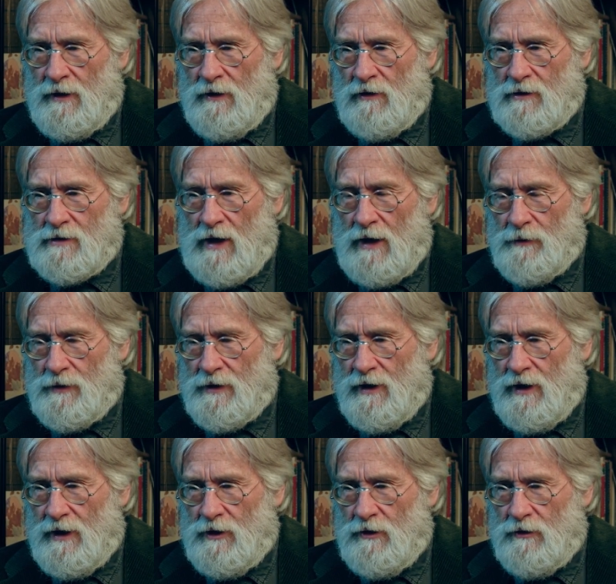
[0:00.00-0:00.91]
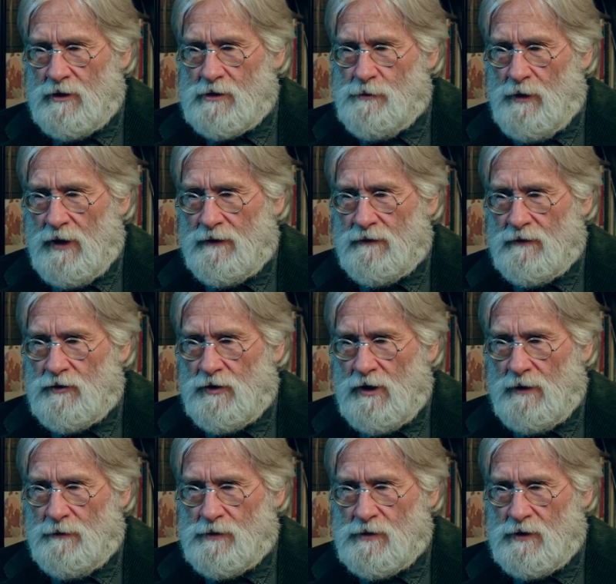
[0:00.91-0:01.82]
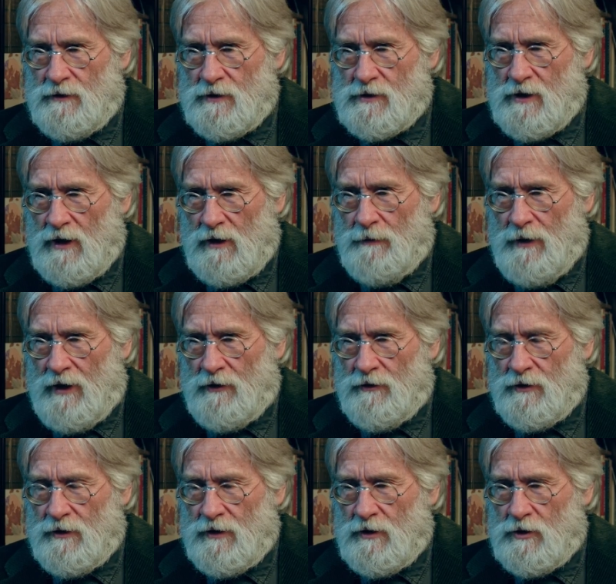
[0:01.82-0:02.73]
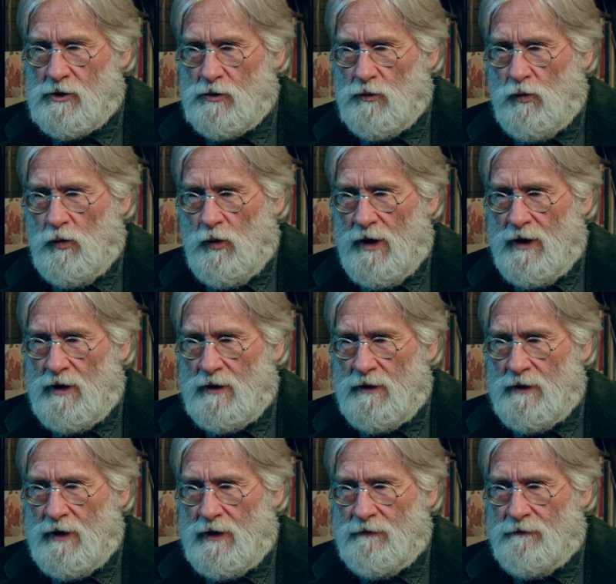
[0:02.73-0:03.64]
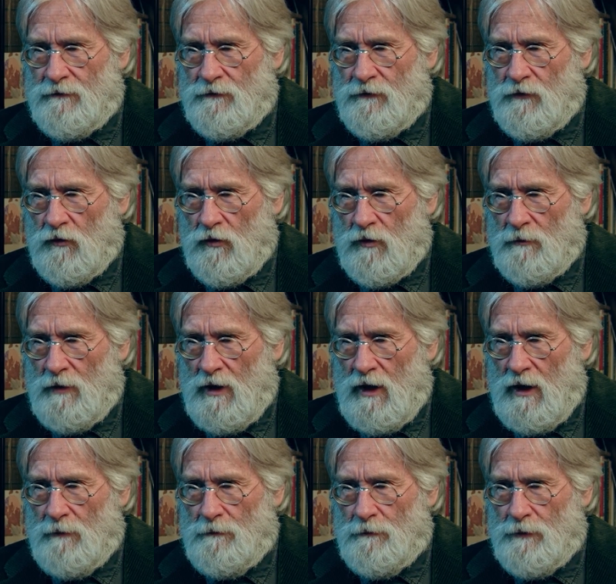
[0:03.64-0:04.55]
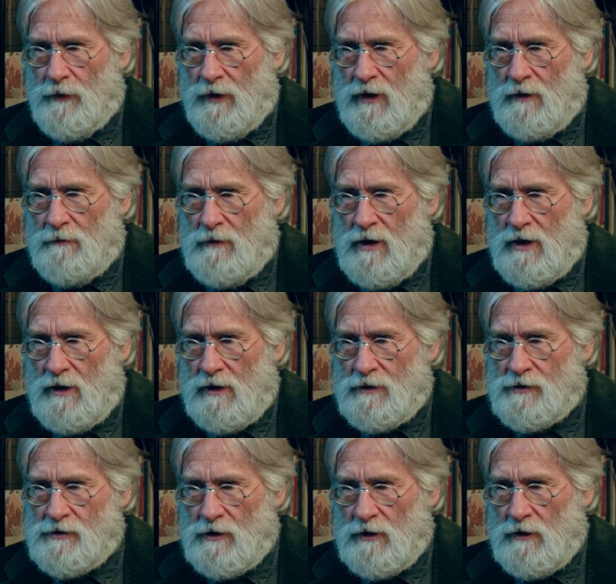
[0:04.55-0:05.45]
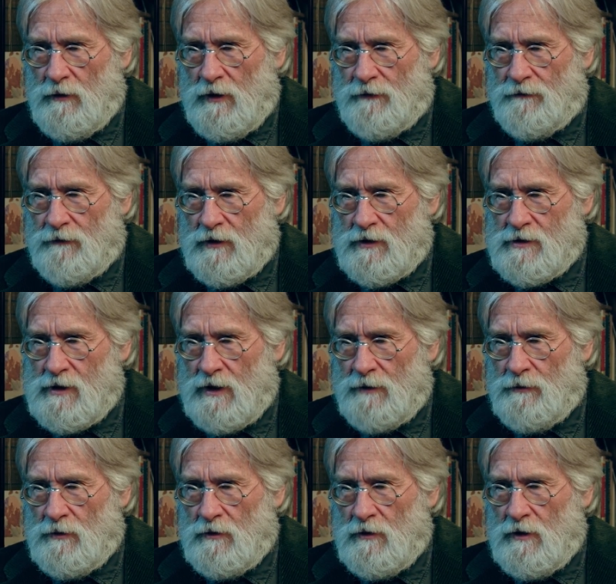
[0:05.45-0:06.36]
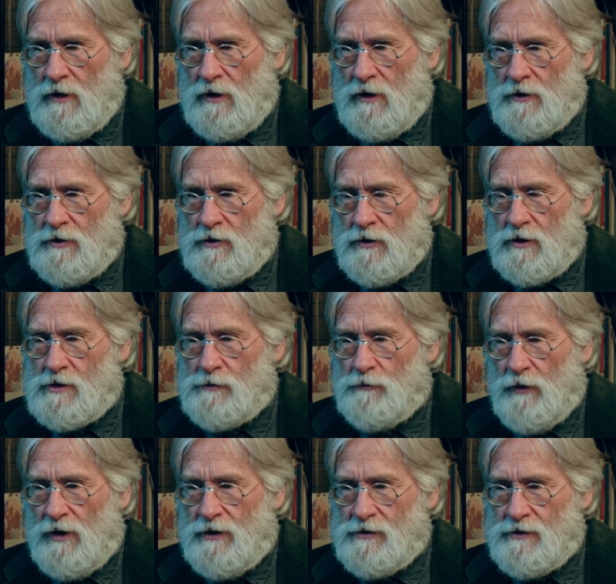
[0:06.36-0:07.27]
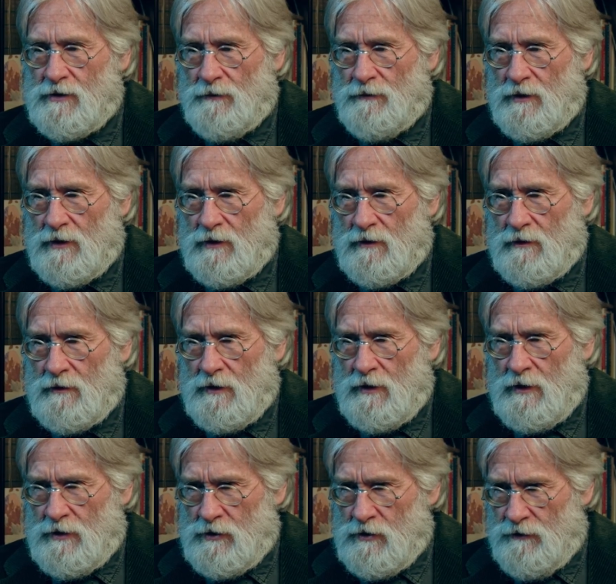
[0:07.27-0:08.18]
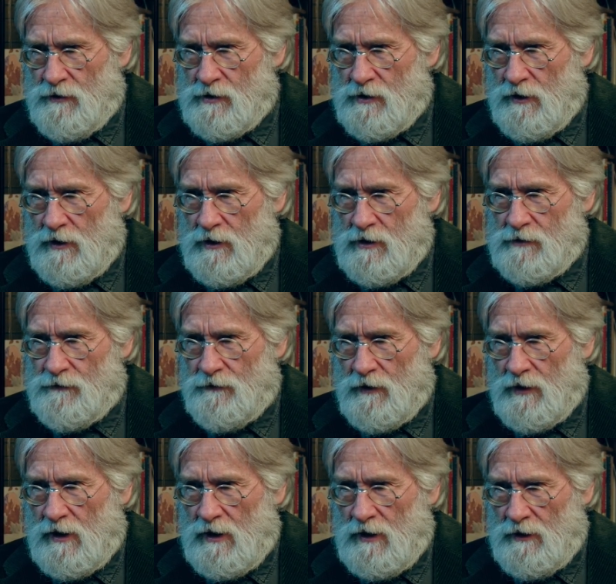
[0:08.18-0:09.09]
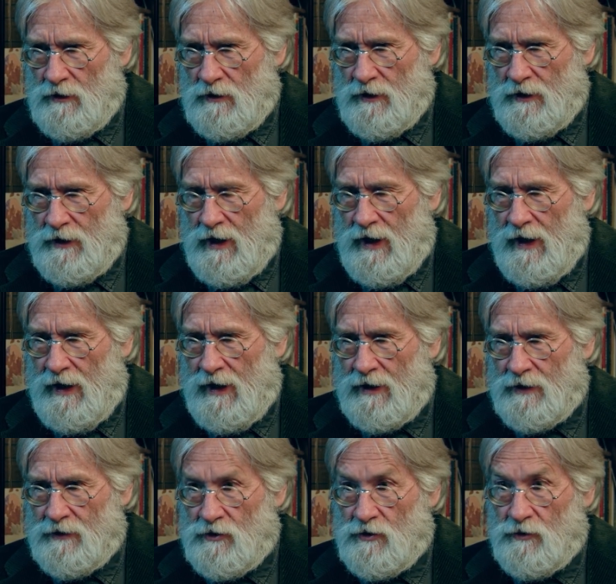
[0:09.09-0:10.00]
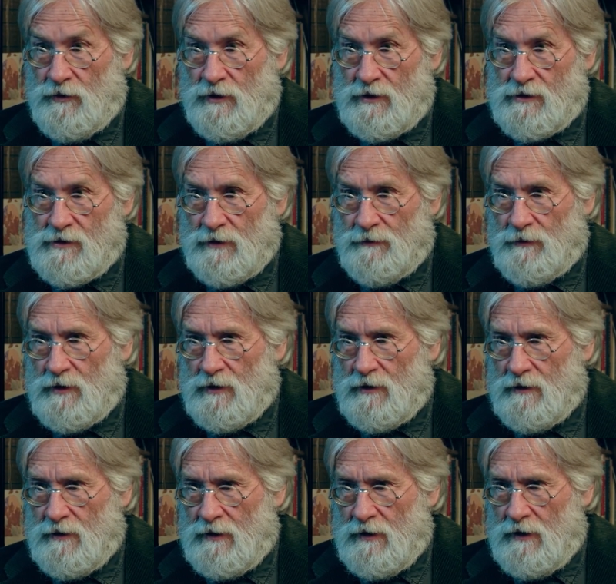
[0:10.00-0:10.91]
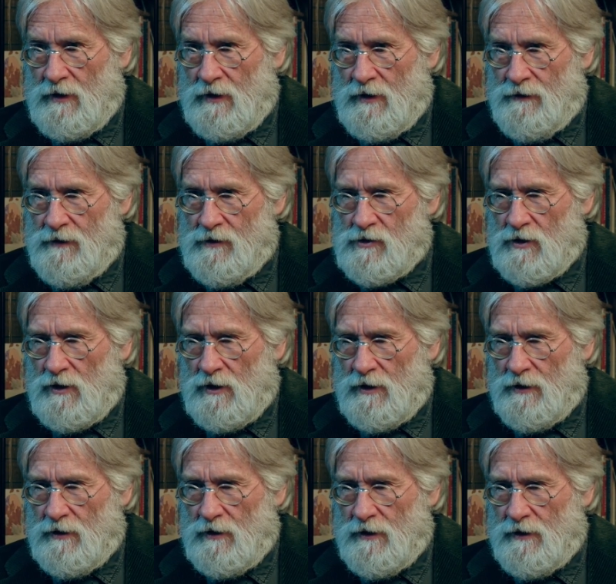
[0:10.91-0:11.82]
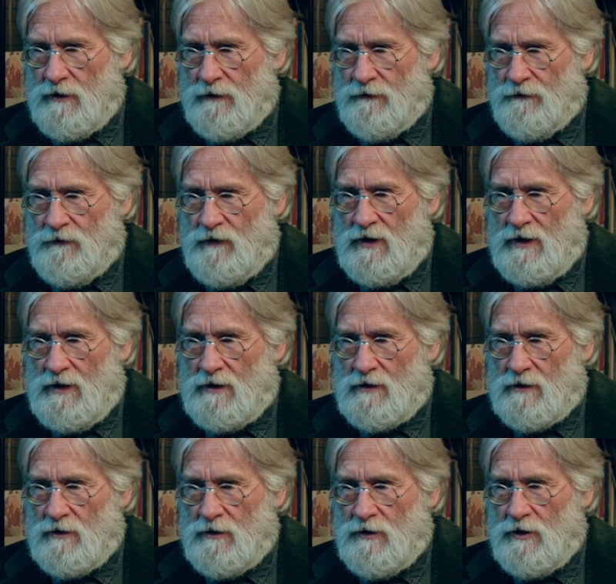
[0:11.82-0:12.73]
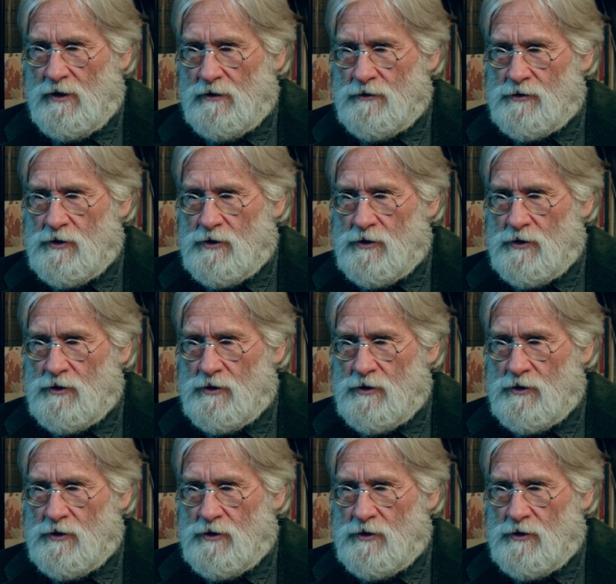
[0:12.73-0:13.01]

Now, on top of that, you expect the shapes in this kind of patterning to, when they form up and make a silhouette, for example, to express something. So this area is very clearly a hand doing something. These are clearly the feet, you know.